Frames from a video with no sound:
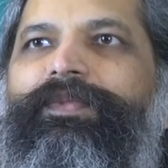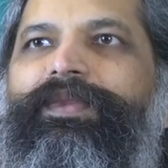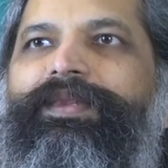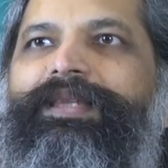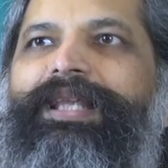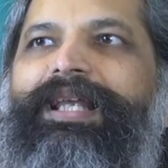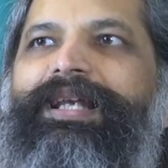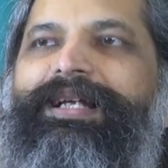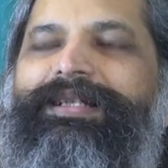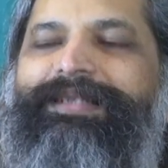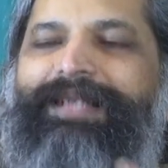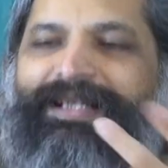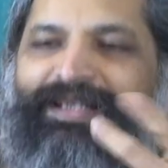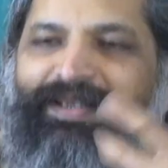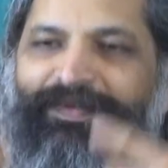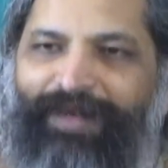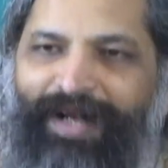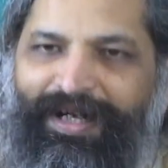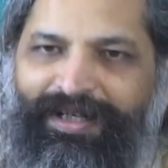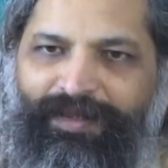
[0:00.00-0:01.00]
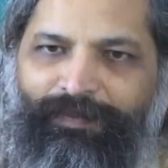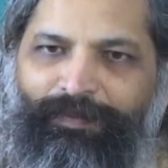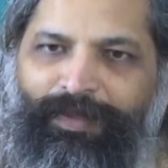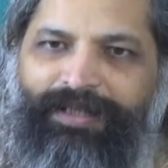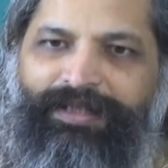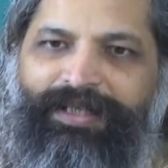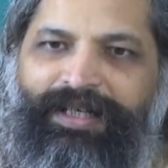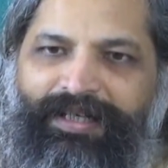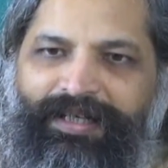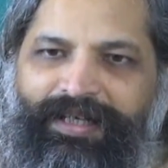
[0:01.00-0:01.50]
then it's as if at a
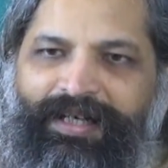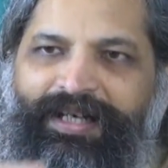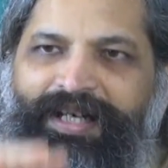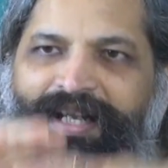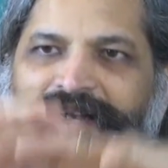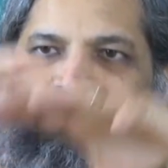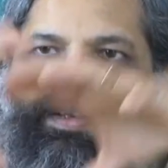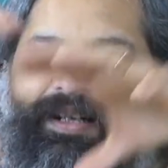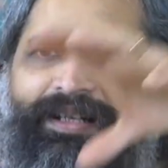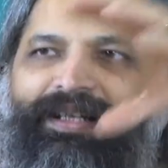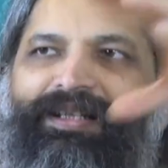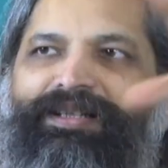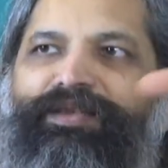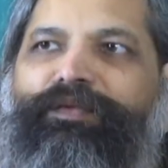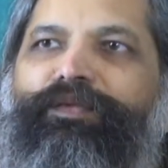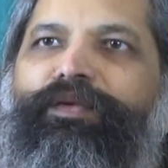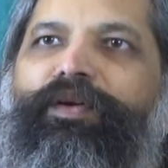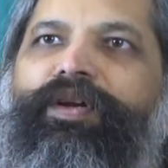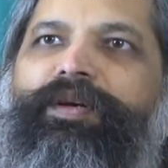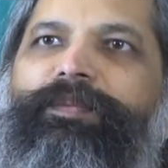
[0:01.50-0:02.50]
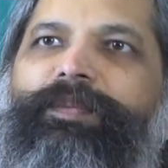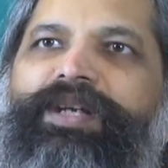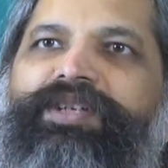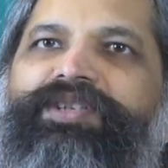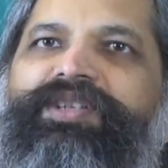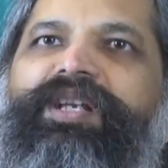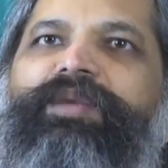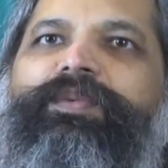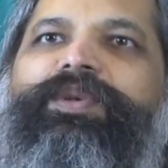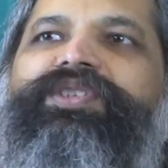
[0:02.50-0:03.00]
material level there's a
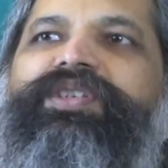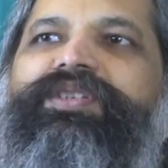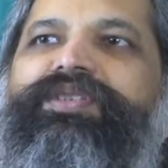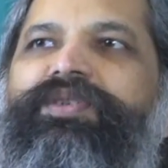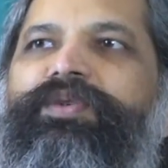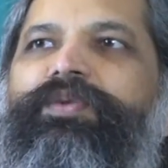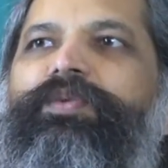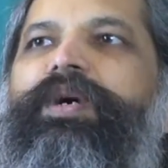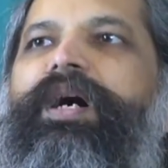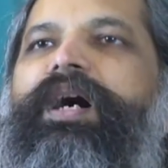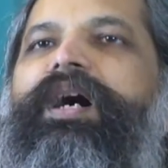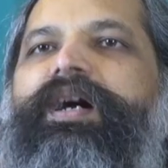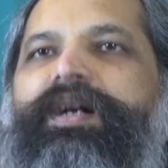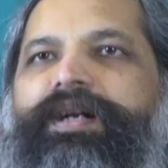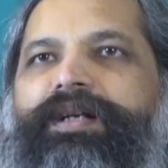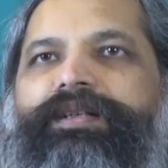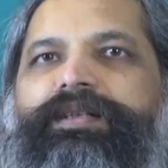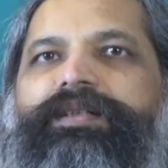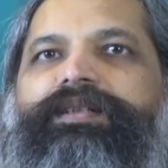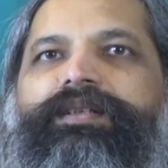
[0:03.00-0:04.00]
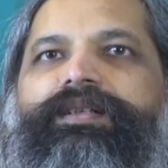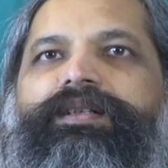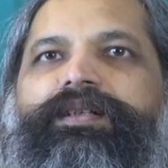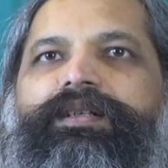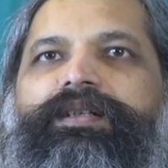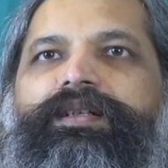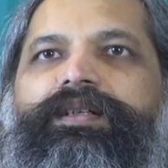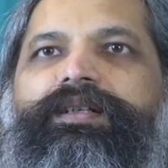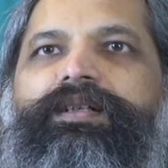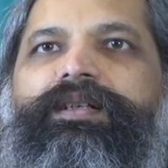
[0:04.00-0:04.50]
formation which is too hard.
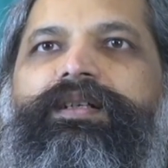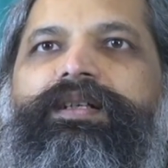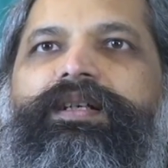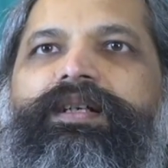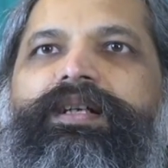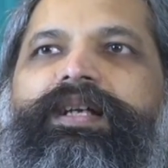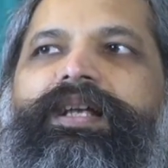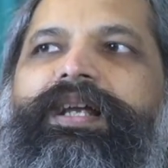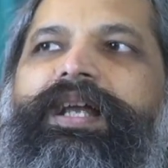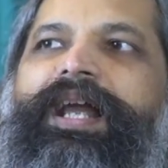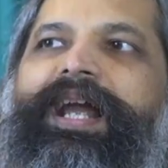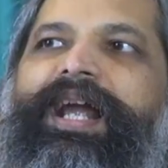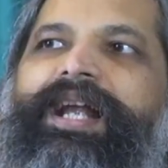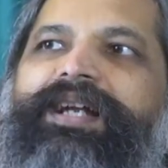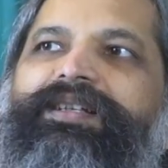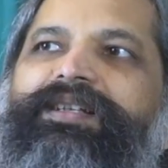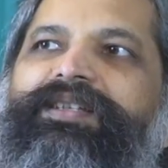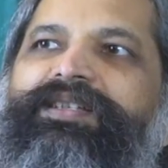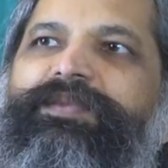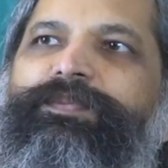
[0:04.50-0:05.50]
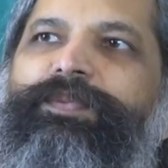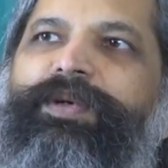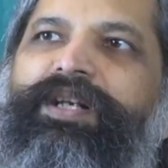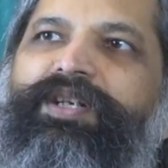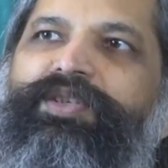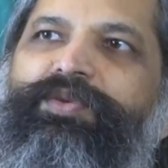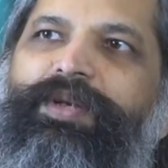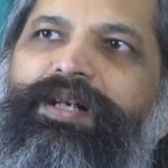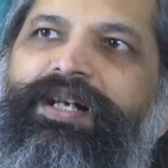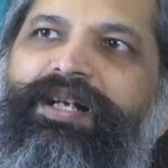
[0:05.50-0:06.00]
And the
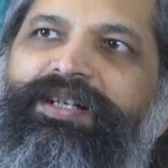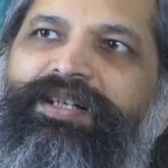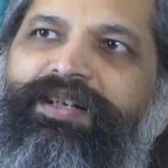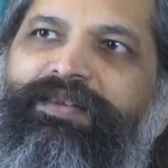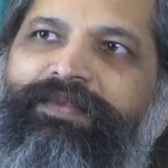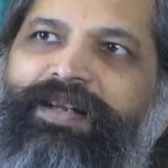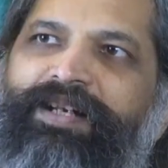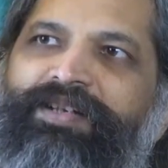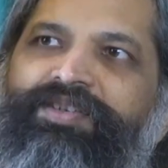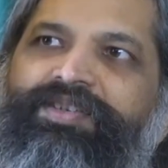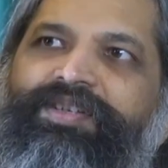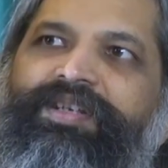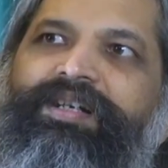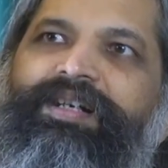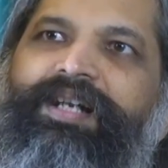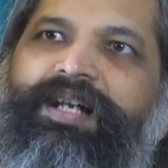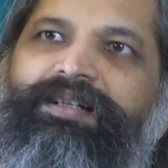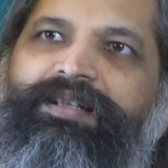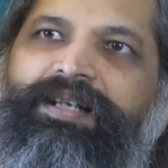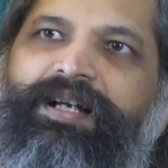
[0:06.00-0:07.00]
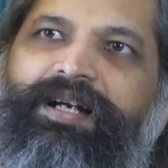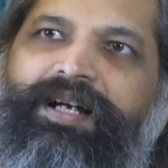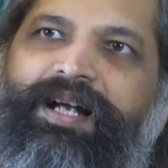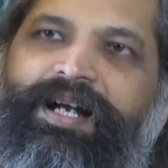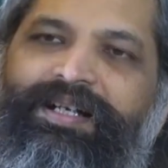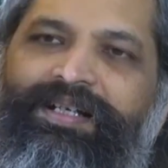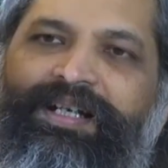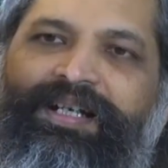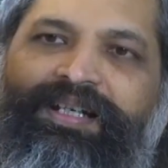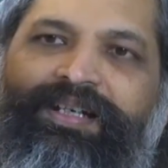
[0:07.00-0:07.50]
spiritual intervention and the
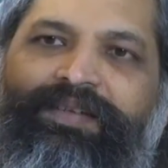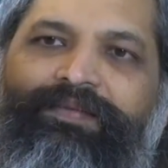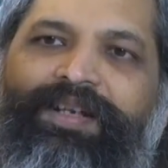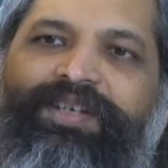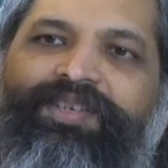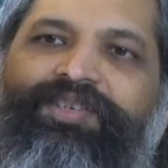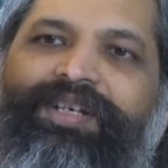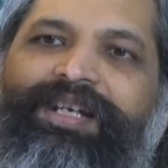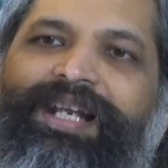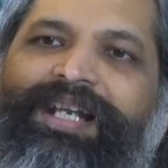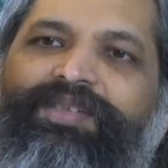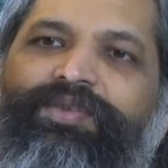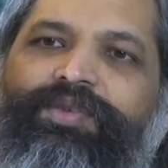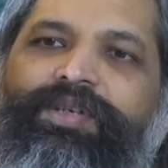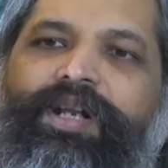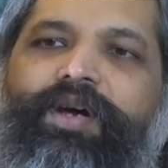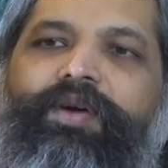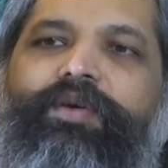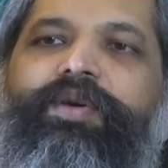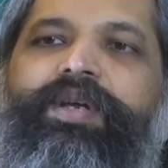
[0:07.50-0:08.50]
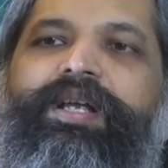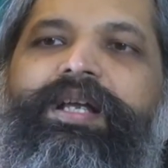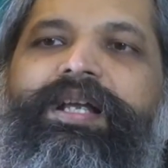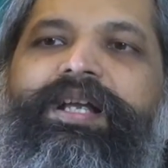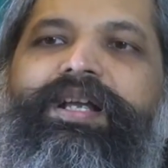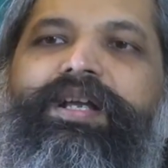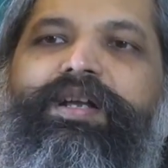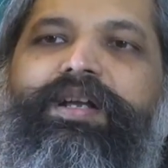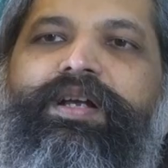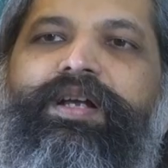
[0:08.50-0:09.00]
occult intervention has to now
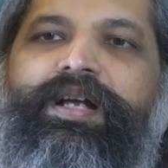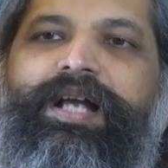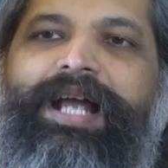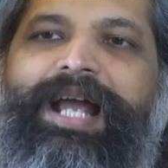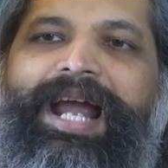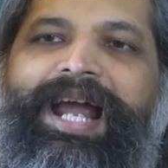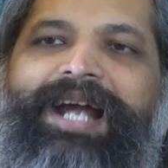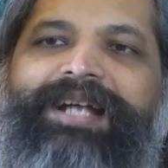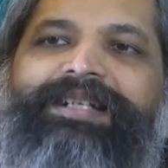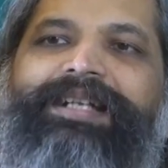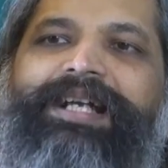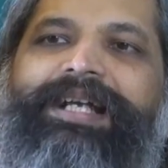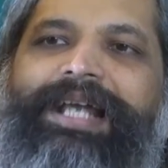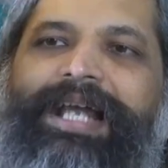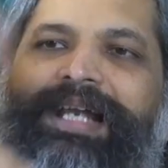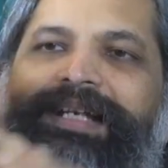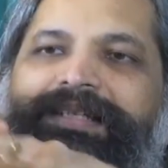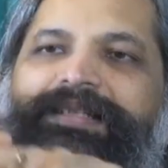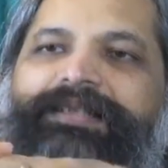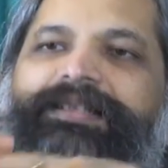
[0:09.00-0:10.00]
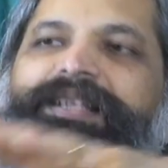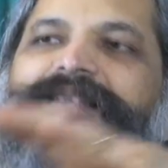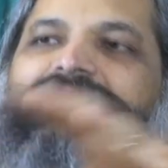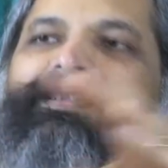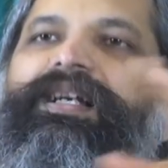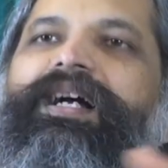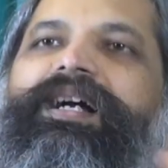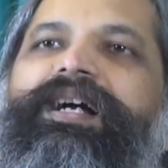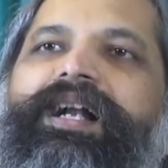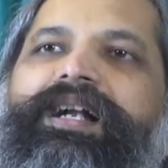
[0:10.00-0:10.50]
act against
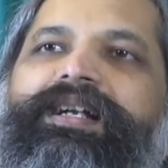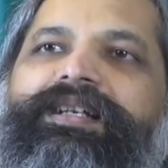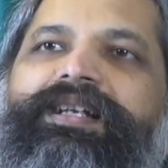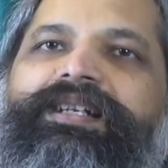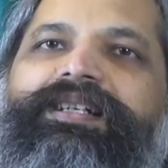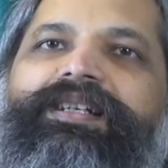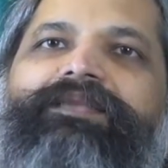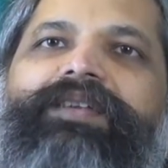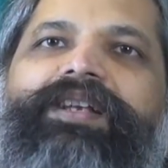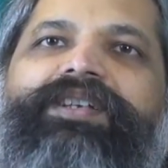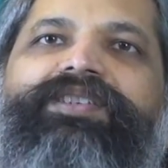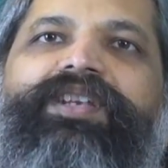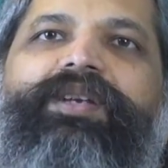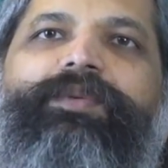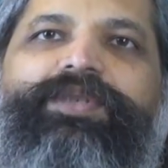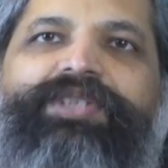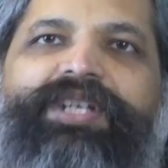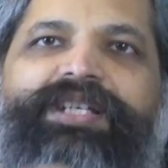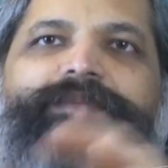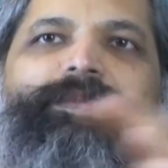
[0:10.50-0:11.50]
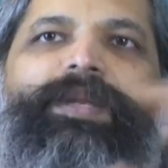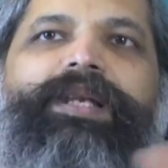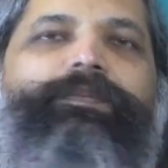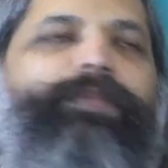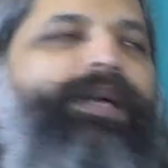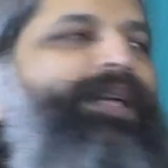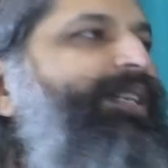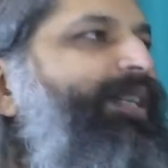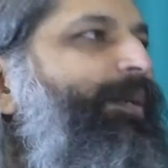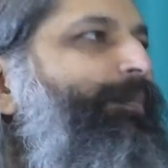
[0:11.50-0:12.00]
this occult intervention which has been
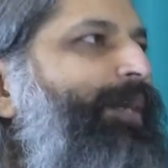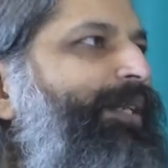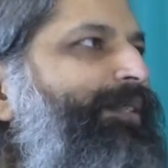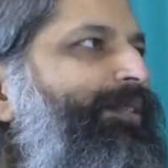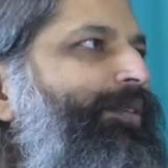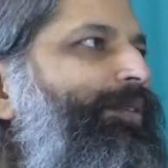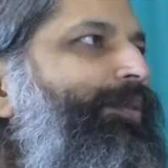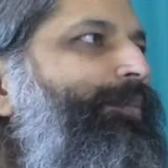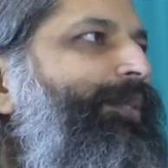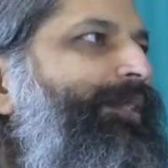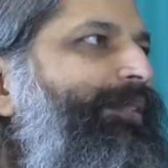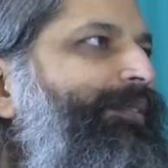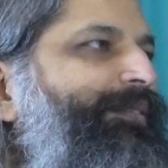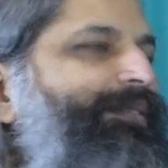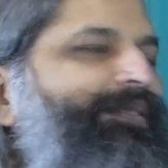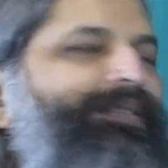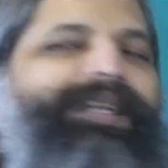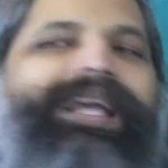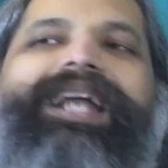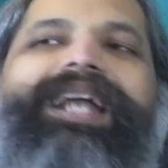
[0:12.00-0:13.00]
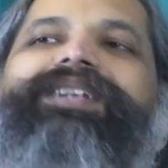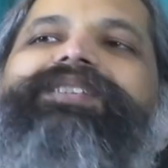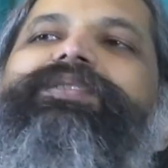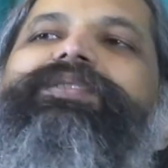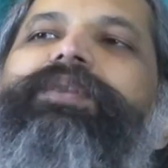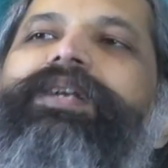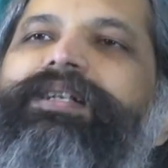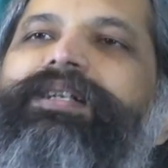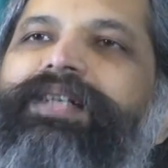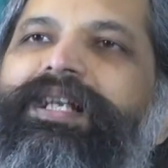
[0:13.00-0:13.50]
built up by the humans. And
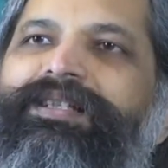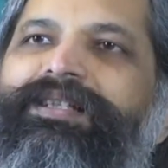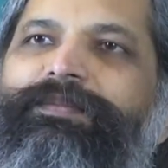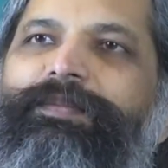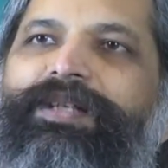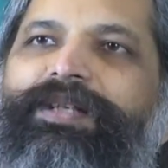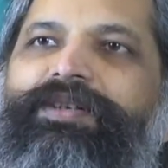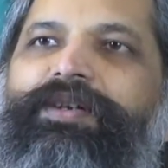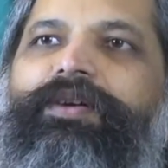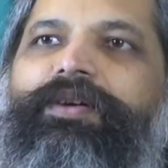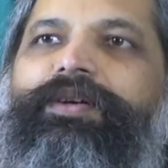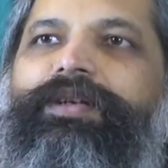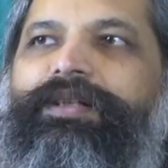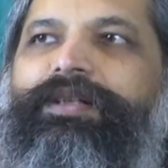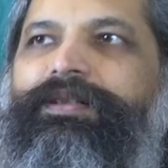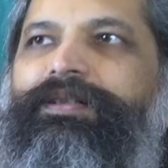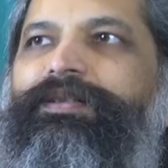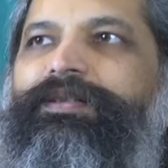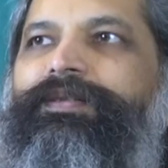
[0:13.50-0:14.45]
so it takes much longer.